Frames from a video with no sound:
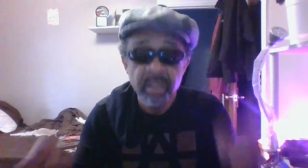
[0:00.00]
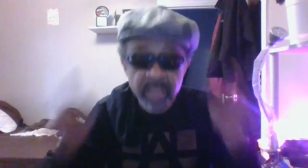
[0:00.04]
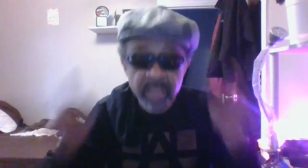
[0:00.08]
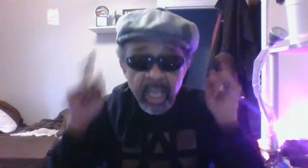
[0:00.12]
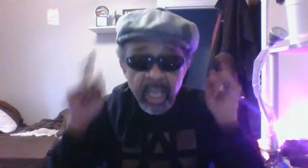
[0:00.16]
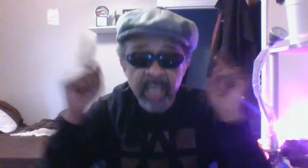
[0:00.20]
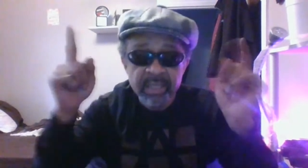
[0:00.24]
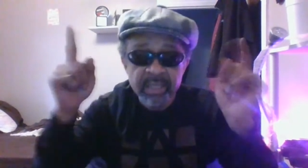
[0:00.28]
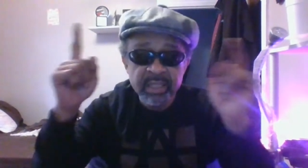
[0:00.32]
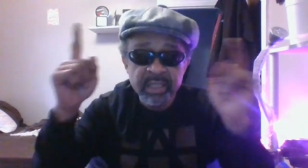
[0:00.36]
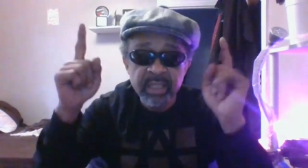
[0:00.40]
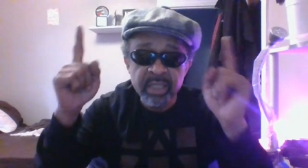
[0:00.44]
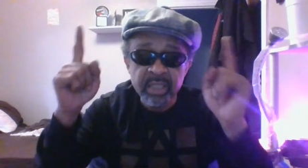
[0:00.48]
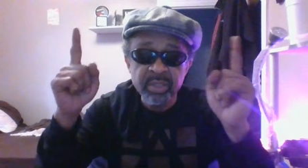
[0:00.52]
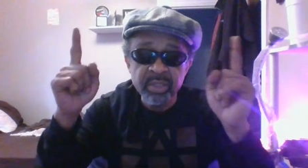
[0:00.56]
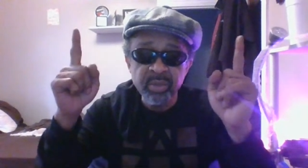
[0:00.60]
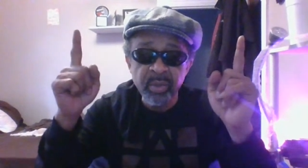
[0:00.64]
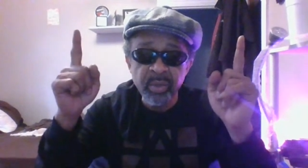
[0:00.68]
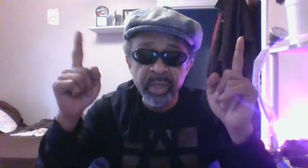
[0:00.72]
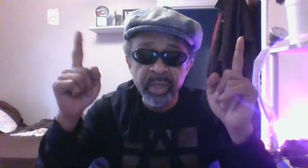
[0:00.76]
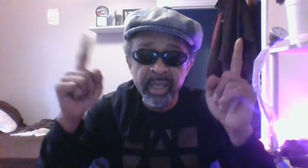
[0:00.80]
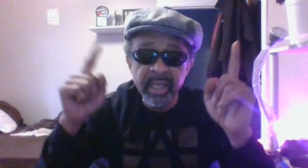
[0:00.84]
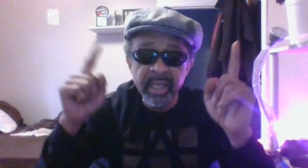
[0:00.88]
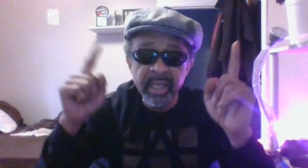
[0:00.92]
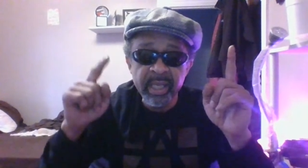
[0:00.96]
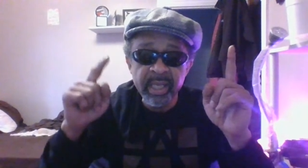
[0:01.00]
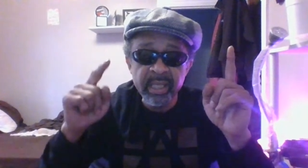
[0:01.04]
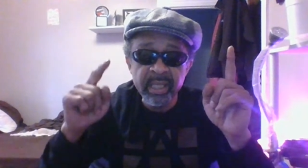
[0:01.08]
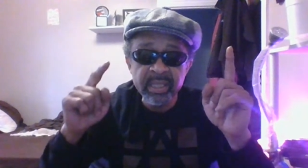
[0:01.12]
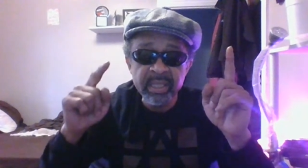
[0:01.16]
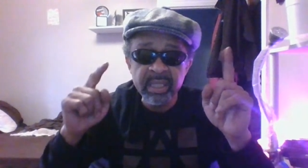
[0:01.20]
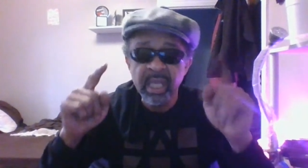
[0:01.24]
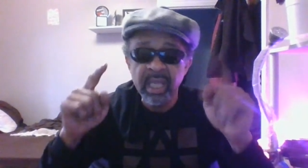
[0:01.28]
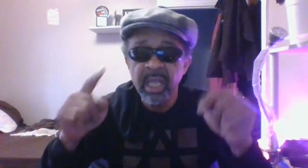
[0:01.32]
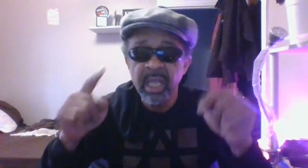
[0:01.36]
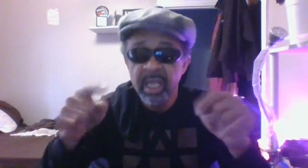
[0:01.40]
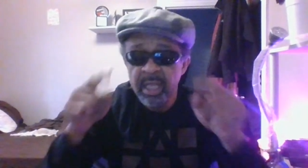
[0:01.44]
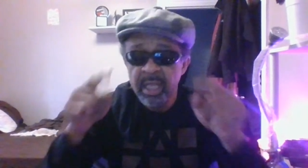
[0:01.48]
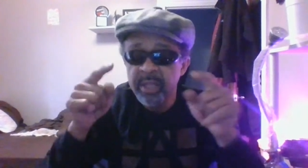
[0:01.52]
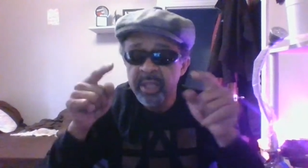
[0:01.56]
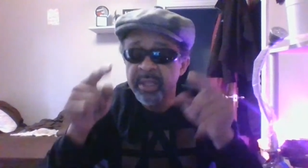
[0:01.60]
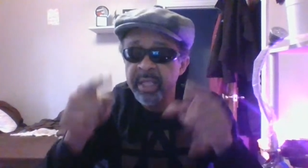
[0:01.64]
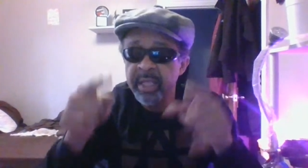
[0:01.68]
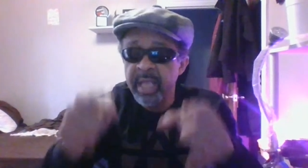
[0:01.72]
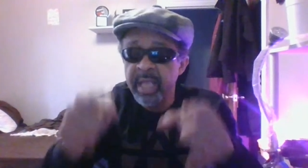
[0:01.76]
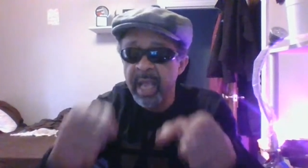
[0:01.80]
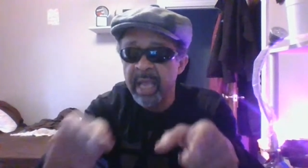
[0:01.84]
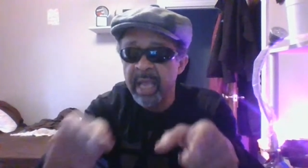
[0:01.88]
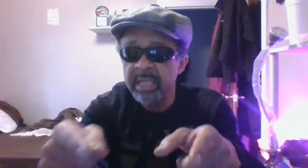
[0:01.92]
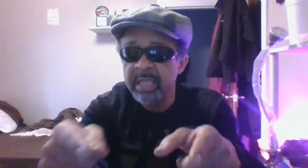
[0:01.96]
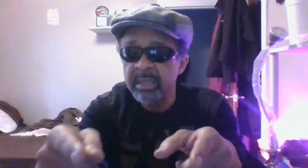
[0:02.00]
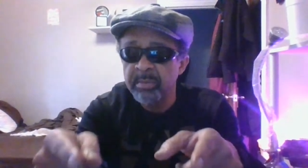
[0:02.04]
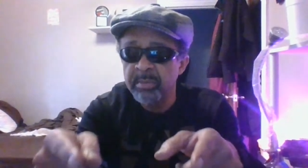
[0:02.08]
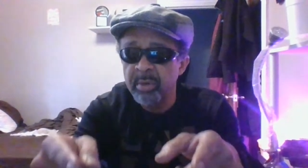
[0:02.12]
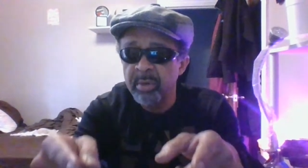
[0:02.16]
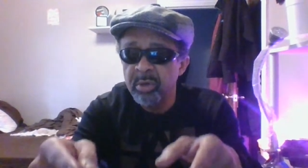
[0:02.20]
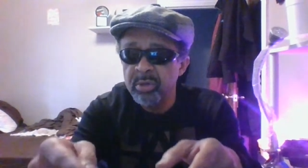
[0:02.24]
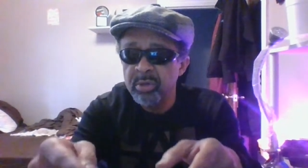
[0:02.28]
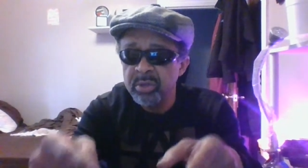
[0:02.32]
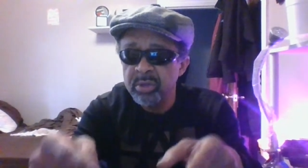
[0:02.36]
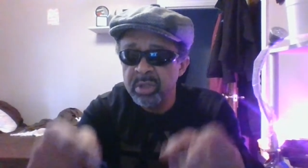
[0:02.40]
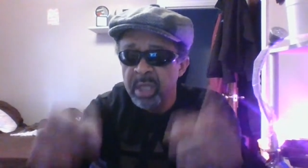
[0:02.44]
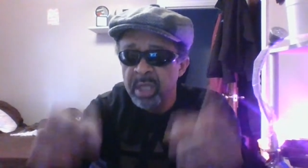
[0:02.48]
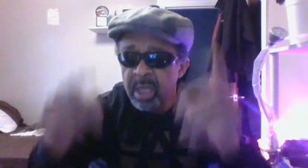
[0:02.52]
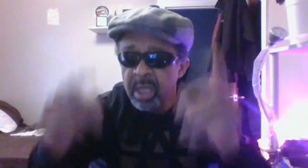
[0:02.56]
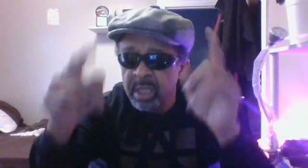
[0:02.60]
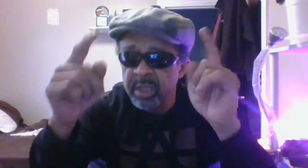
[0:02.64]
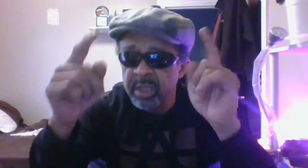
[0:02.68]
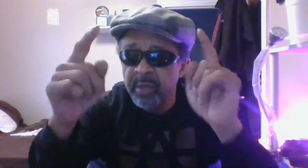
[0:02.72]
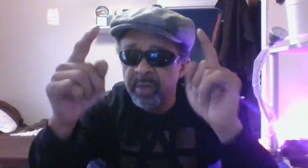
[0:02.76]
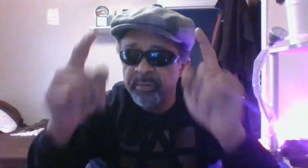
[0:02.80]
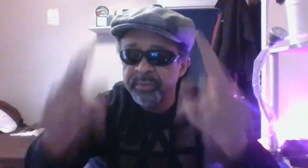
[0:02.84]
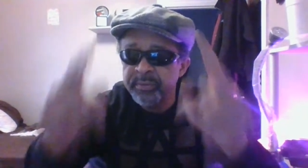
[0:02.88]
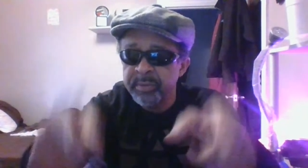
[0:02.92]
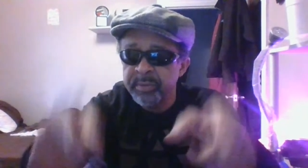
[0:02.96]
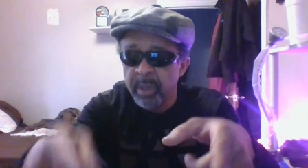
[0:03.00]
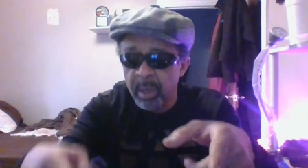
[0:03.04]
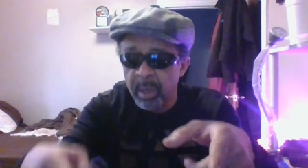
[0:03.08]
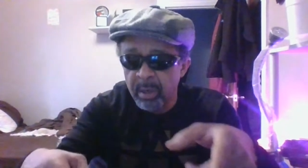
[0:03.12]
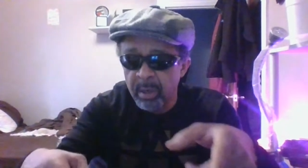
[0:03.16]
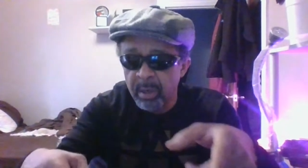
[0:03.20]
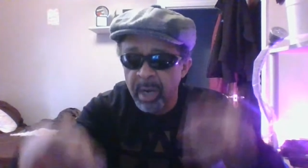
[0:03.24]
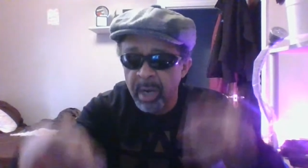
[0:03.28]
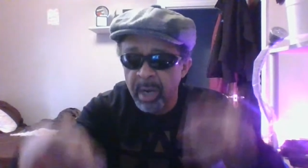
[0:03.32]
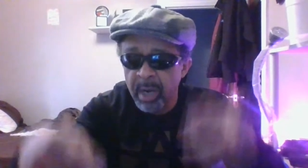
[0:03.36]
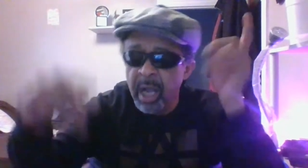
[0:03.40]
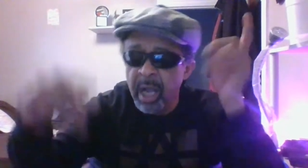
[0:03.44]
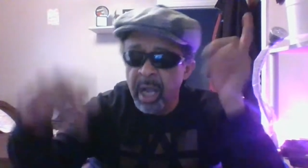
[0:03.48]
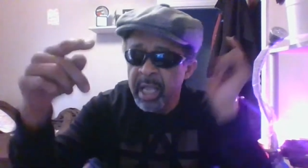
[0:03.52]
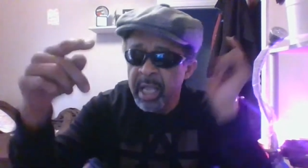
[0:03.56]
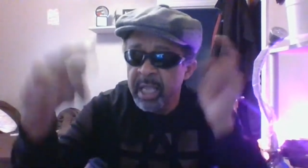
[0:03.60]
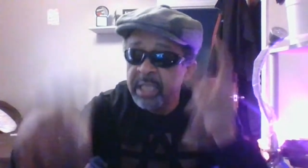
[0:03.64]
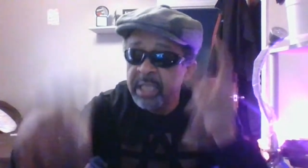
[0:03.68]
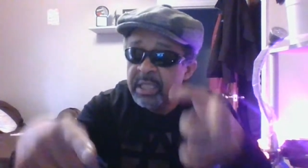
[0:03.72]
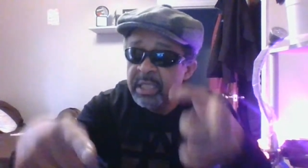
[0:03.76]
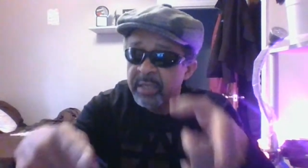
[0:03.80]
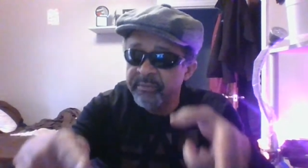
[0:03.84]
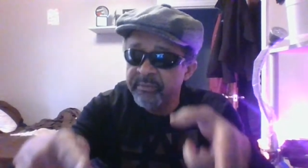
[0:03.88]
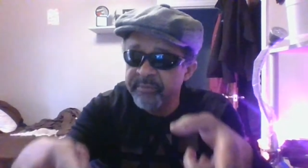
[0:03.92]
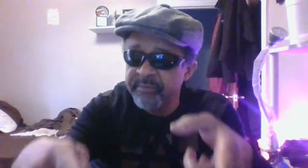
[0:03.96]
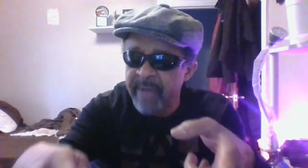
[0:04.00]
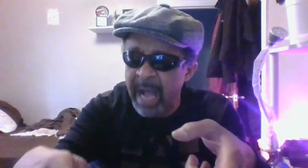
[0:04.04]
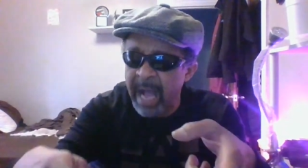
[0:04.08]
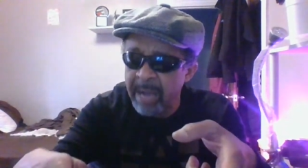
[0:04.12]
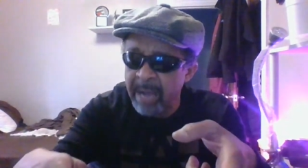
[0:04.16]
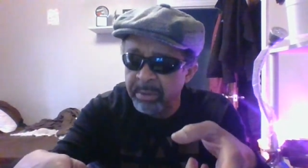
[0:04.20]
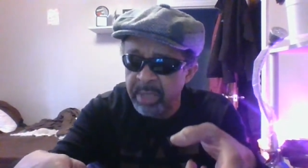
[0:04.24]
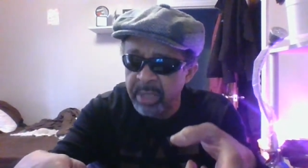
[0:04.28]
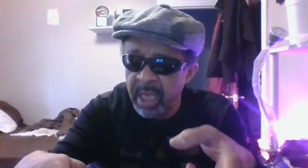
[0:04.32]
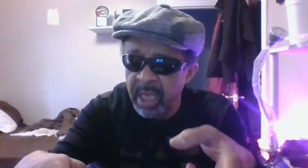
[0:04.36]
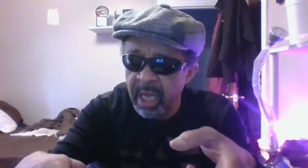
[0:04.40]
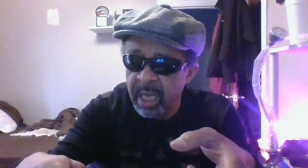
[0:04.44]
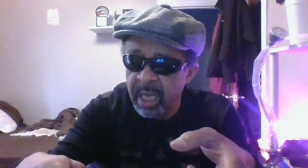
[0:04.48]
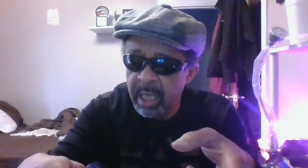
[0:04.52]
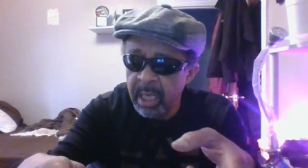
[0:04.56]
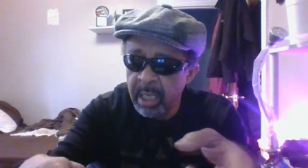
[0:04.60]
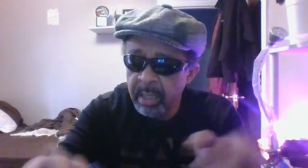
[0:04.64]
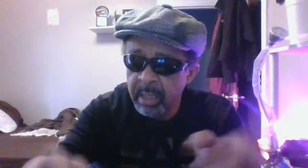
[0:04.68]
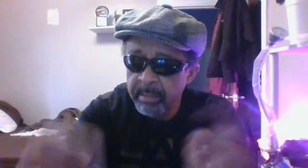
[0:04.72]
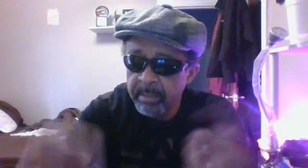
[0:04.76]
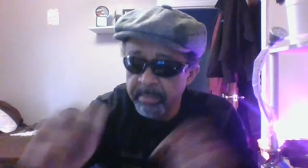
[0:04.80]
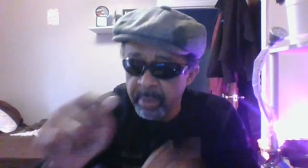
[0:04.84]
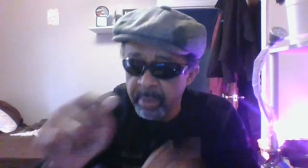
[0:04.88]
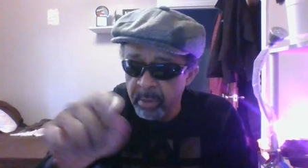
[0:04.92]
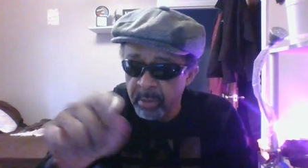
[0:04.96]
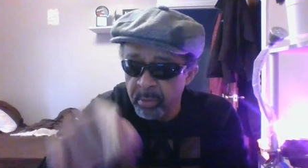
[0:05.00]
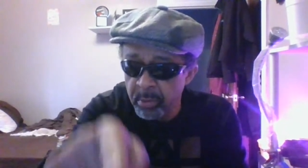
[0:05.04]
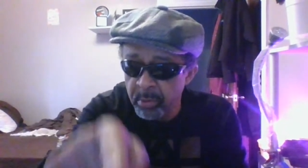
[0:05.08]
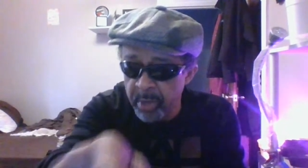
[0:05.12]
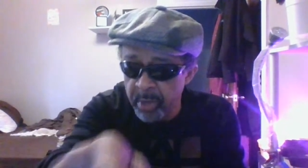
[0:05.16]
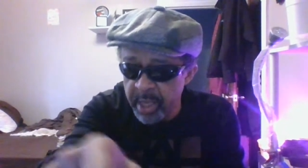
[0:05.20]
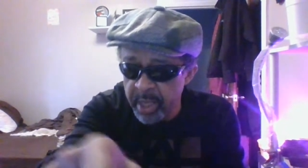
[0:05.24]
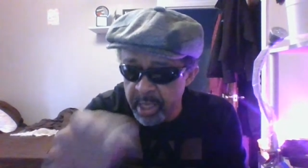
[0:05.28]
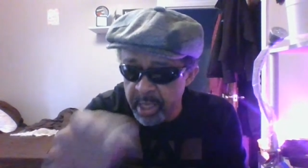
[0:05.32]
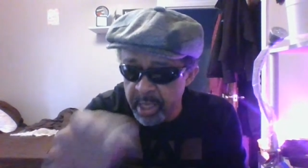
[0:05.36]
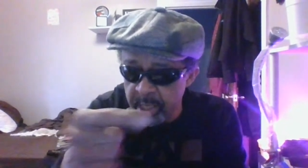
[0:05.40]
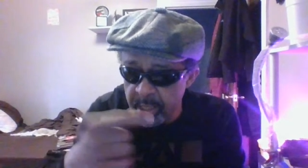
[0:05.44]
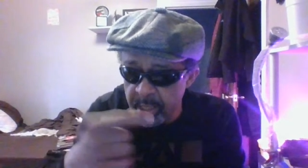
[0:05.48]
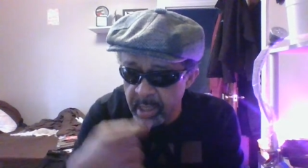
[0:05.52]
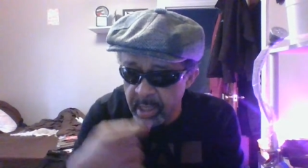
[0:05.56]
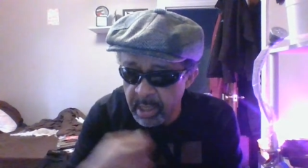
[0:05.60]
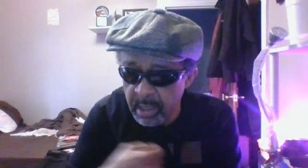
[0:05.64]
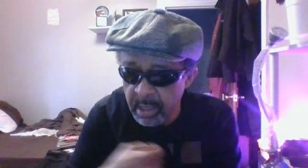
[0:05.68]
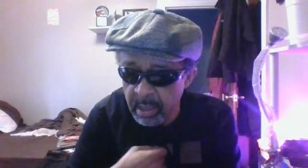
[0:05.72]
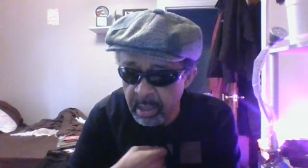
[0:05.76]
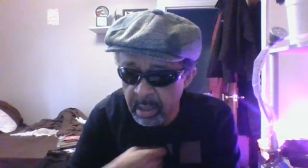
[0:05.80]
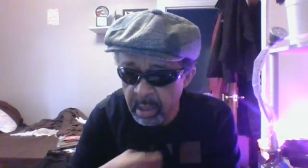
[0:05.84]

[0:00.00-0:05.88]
Yes, the trees, the animals, the flora, and the fauna, but we